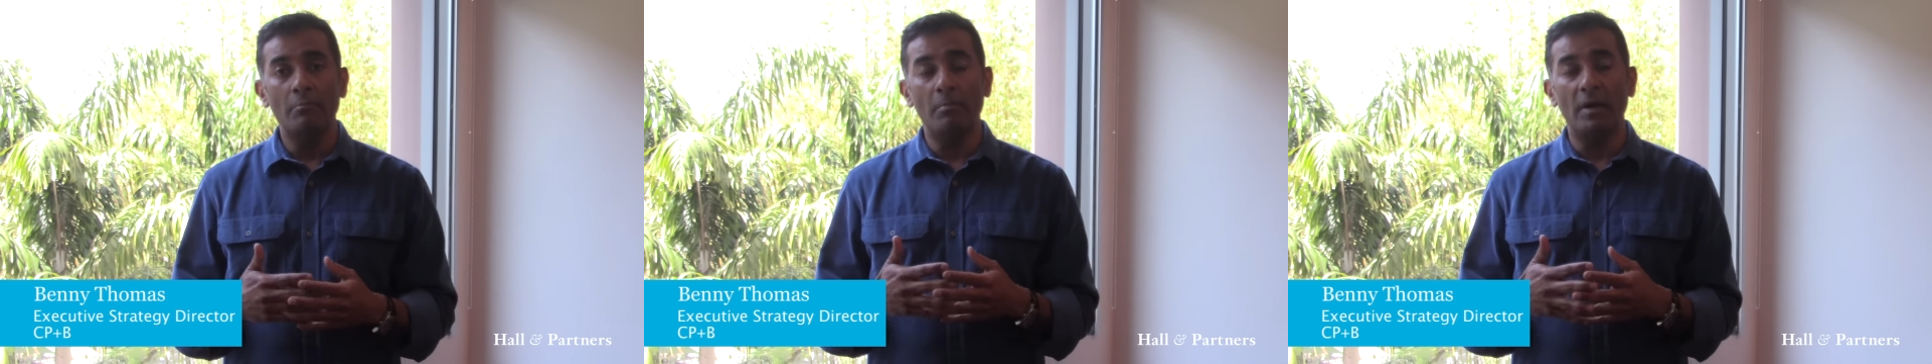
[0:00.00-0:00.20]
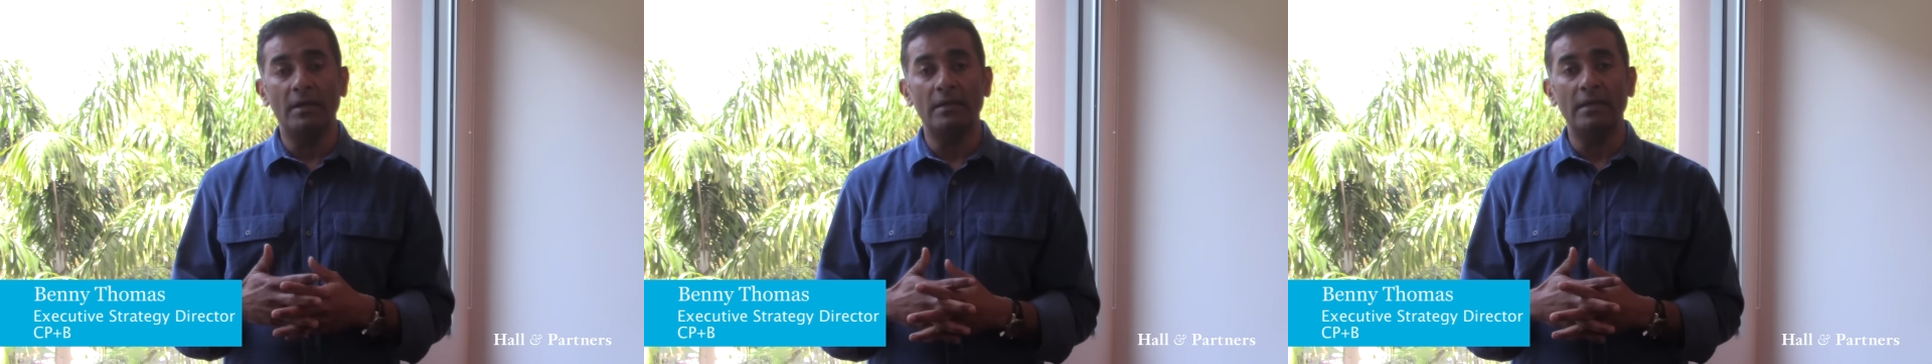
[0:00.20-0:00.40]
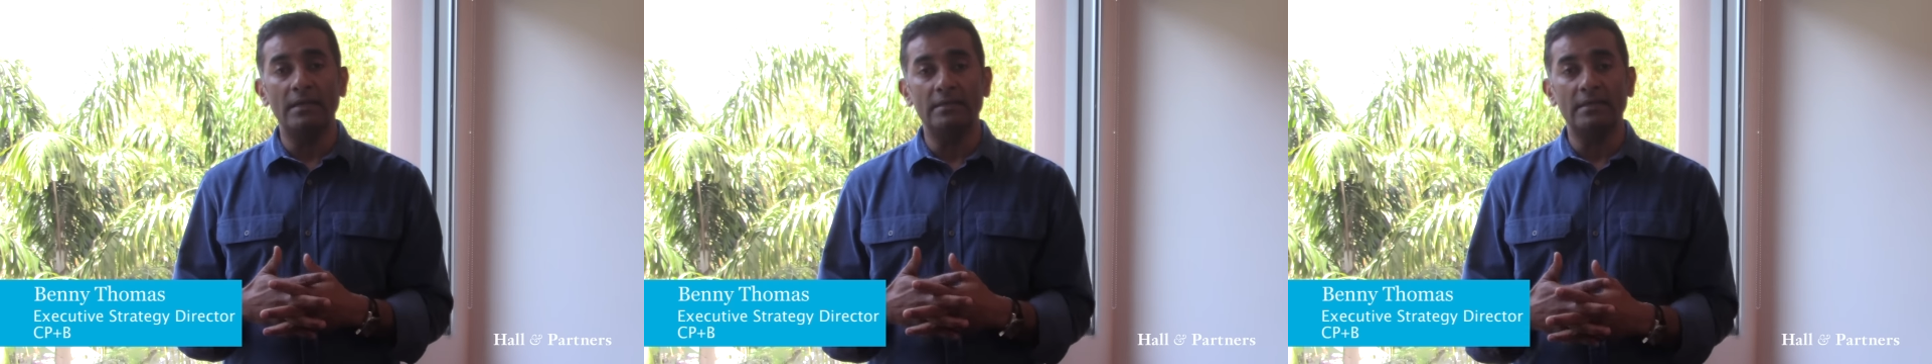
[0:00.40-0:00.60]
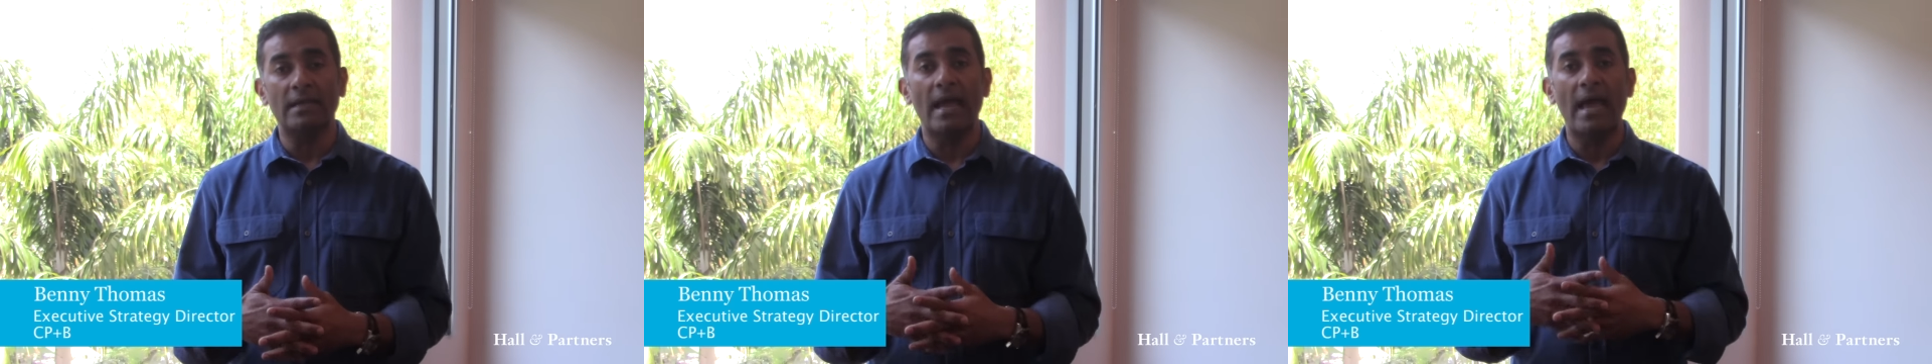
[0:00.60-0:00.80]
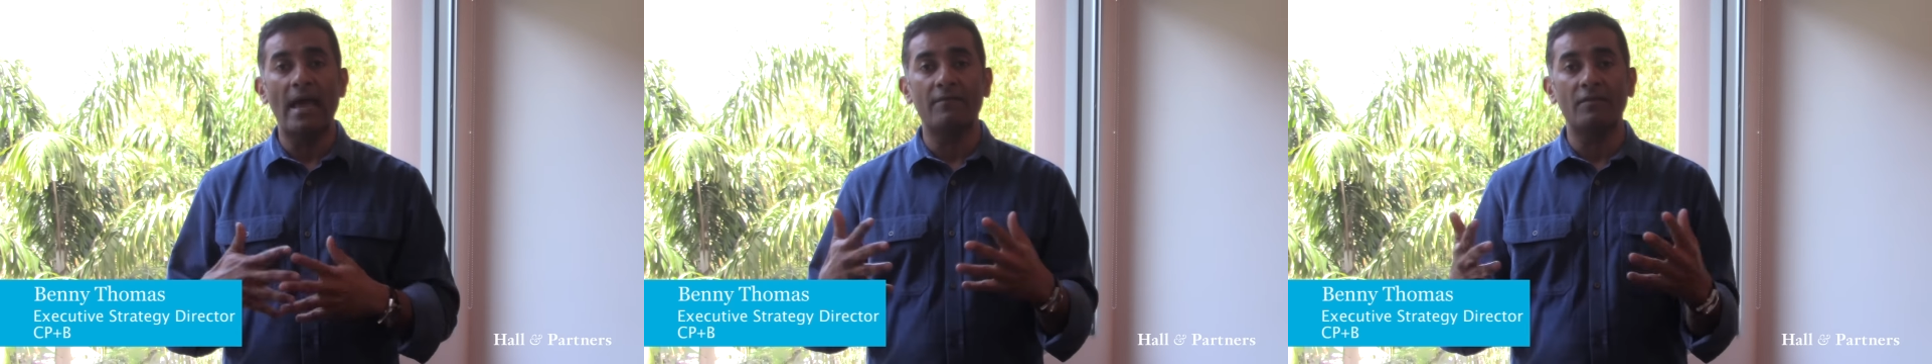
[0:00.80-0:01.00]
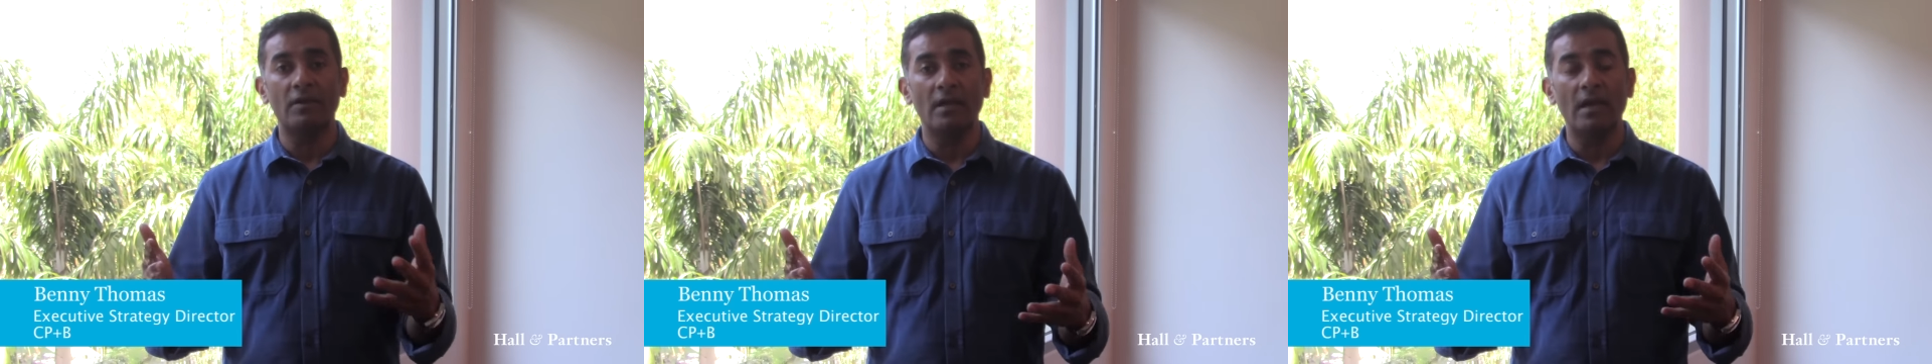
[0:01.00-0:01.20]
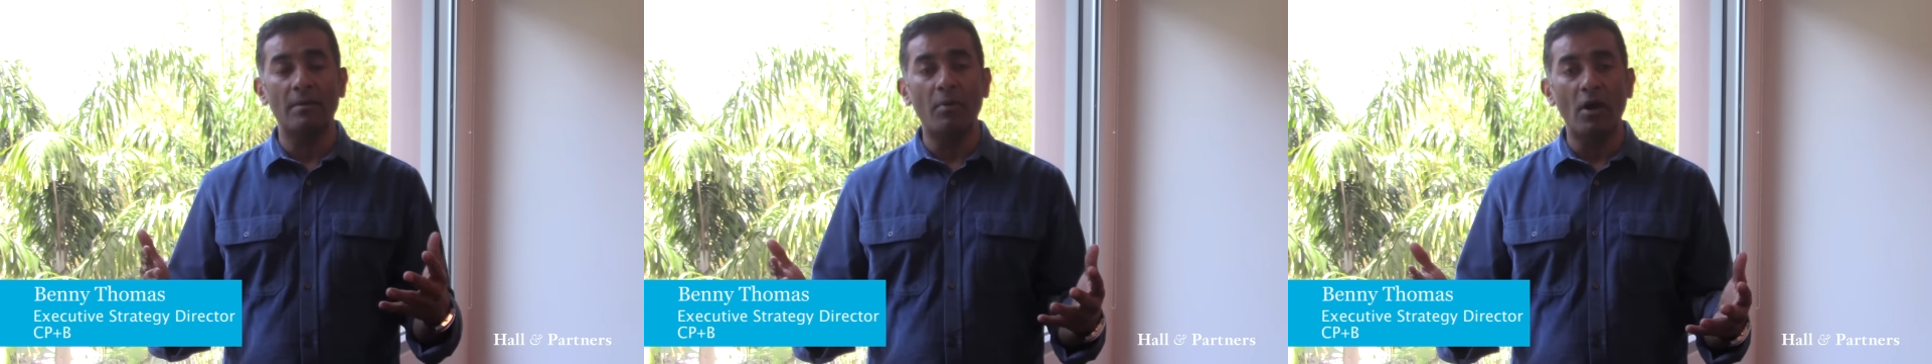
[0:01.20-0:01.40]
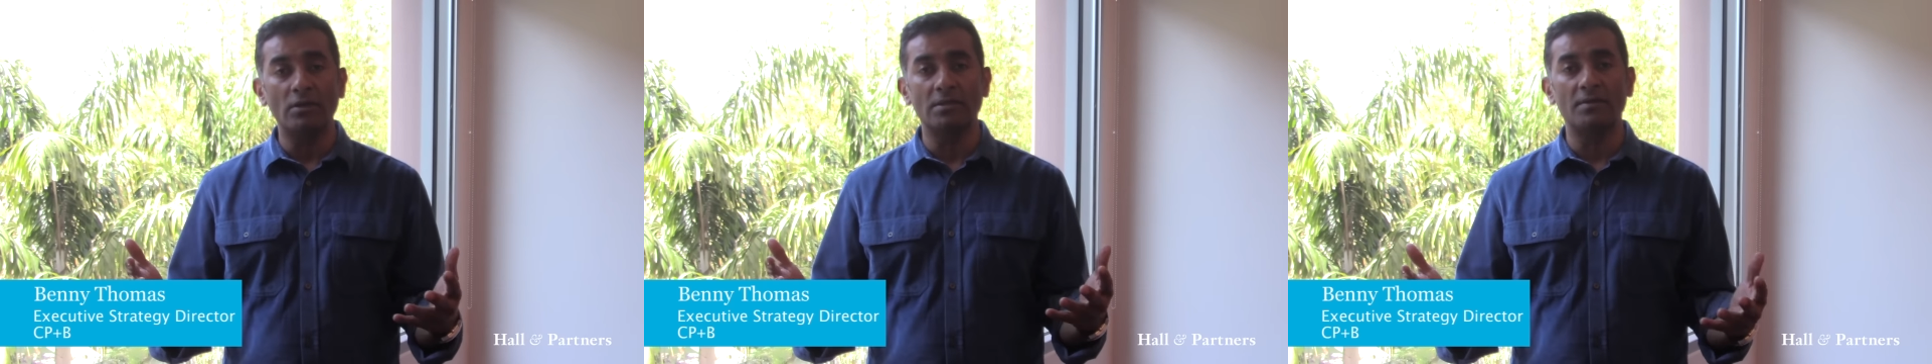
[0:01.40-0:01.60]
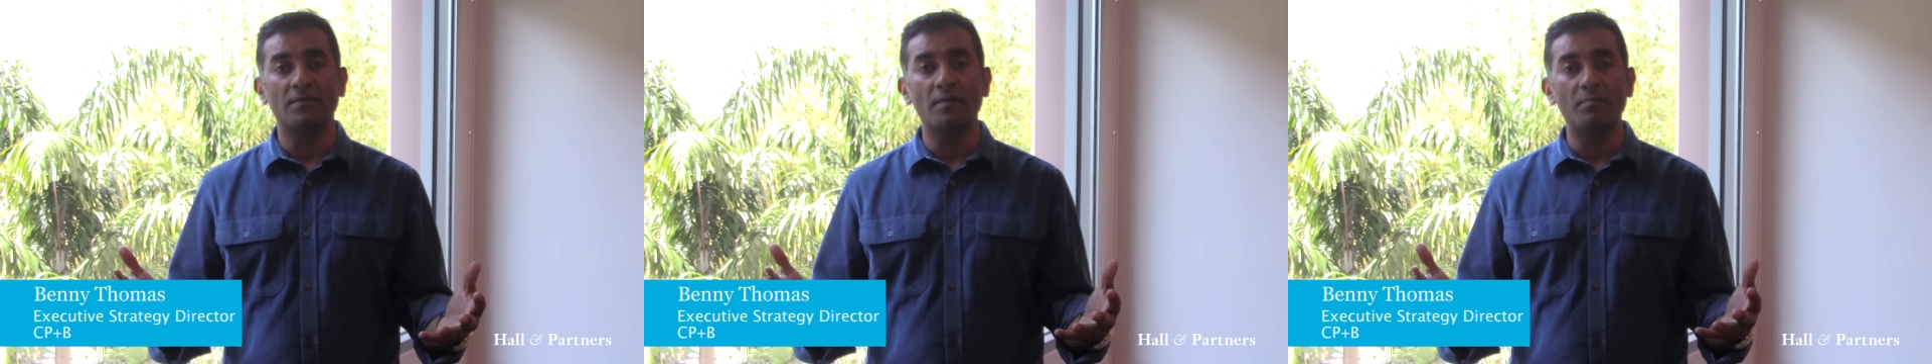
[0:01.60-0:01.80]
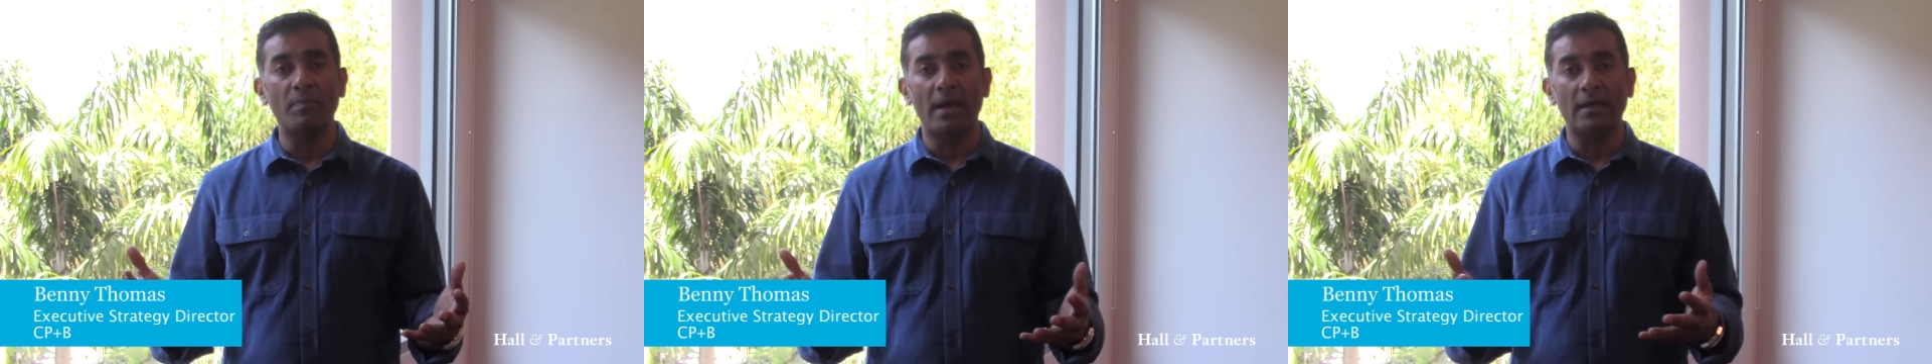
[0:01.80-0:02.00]
but is it having a positive
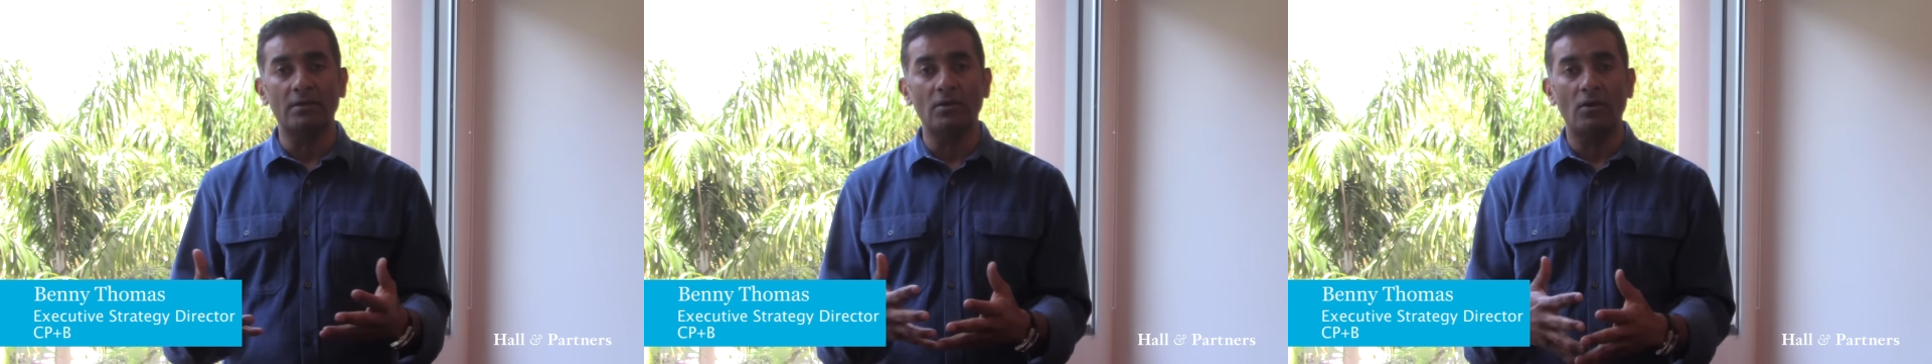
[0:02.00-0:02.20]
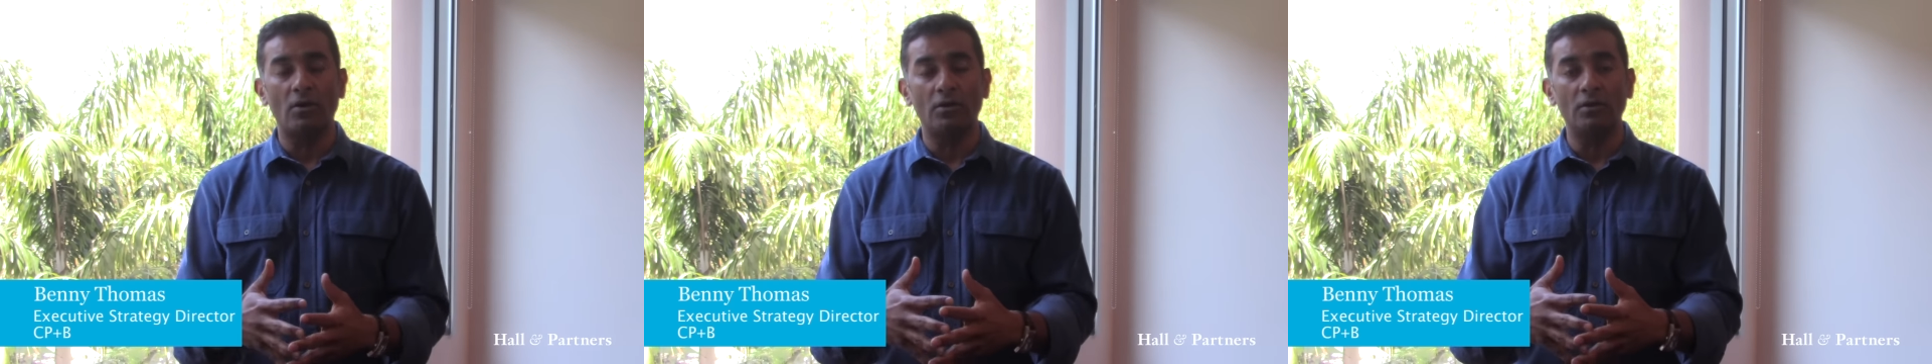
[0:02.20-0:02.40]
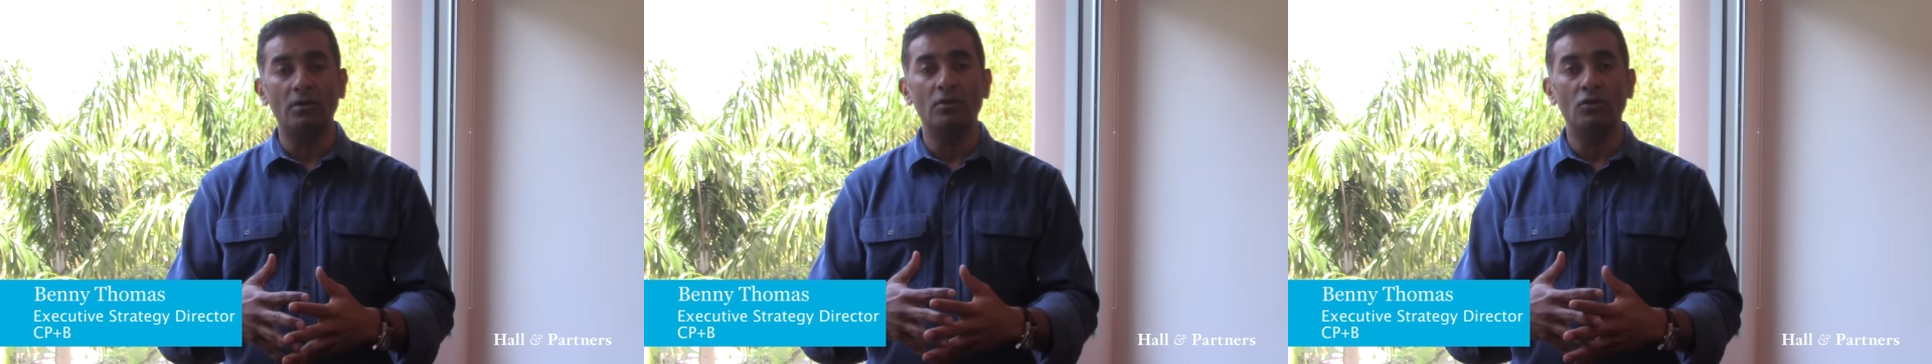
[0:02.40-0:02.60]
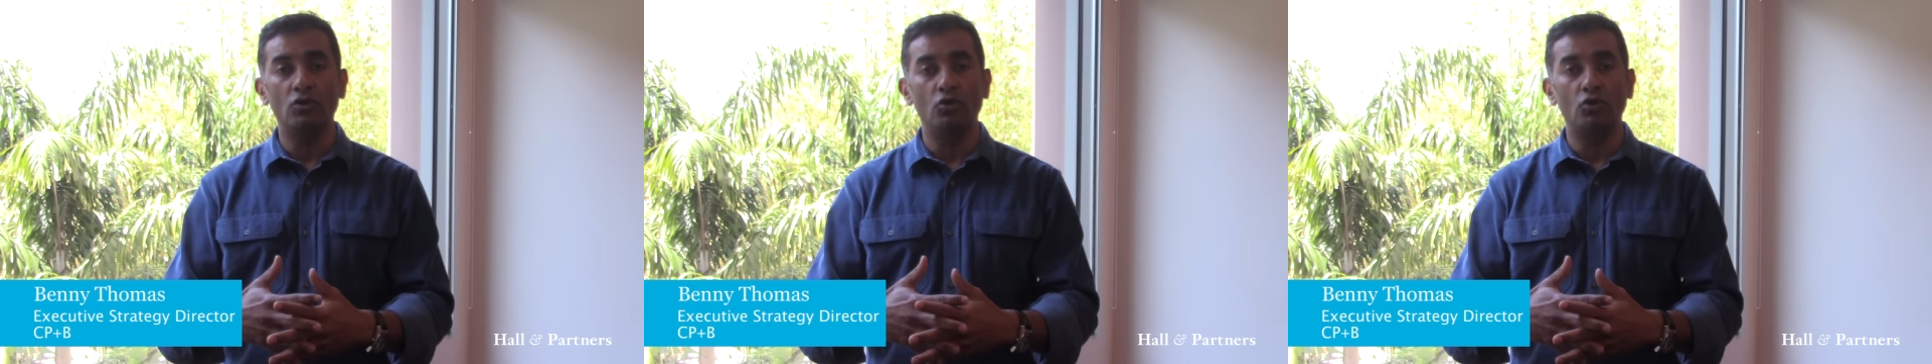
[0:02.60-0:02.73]
impact on